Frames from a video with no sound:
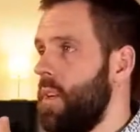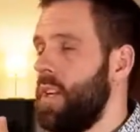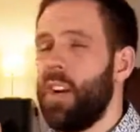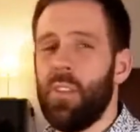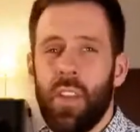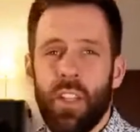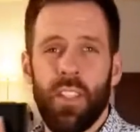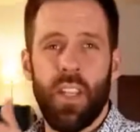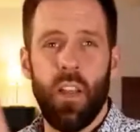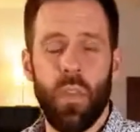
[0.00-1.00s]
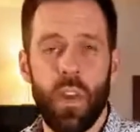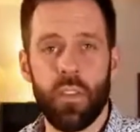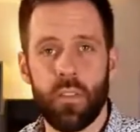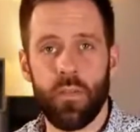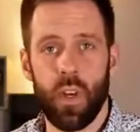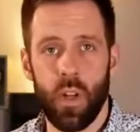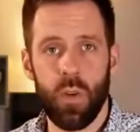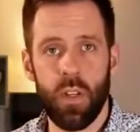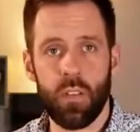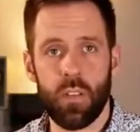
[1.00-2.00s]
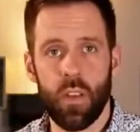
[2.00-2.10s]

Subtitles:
account that has 10,000 followers,